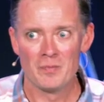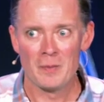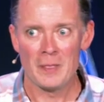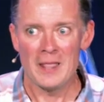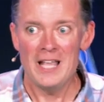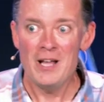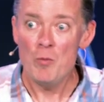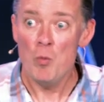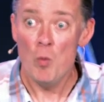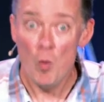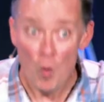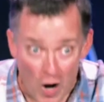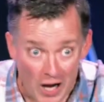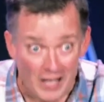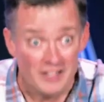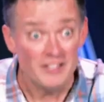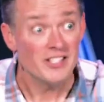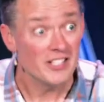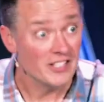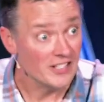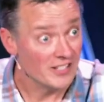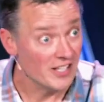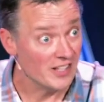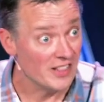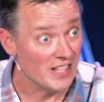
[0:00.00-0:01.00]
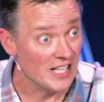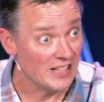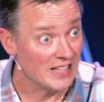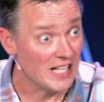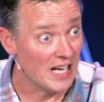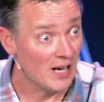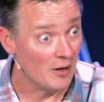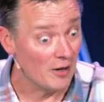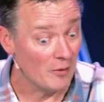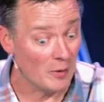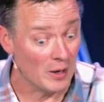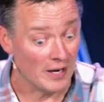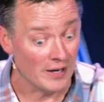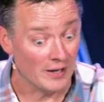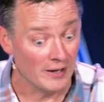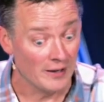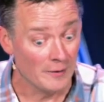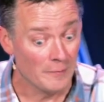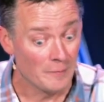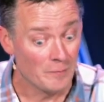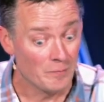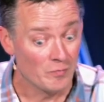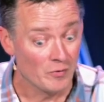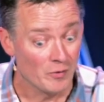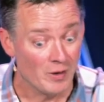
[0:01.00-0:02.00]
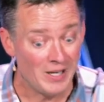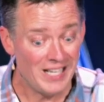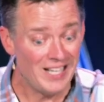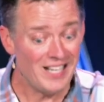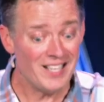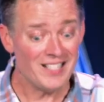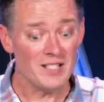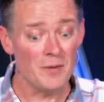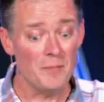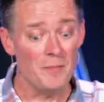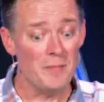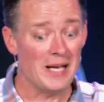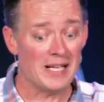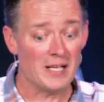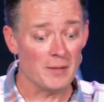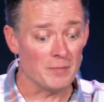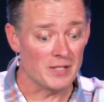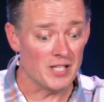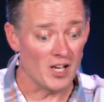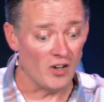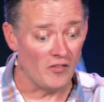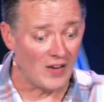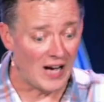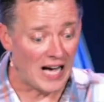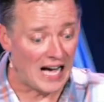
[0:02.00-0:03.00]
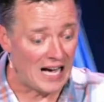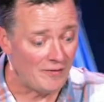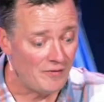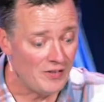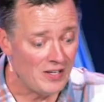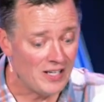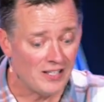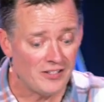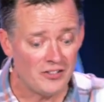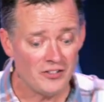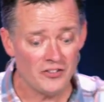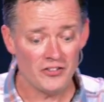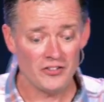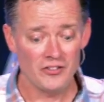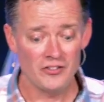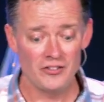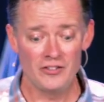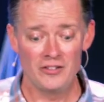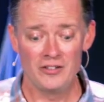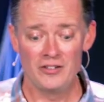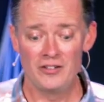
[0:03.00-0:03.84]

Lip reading: He wants us to think that way. Right? He doesn't make himself obvious.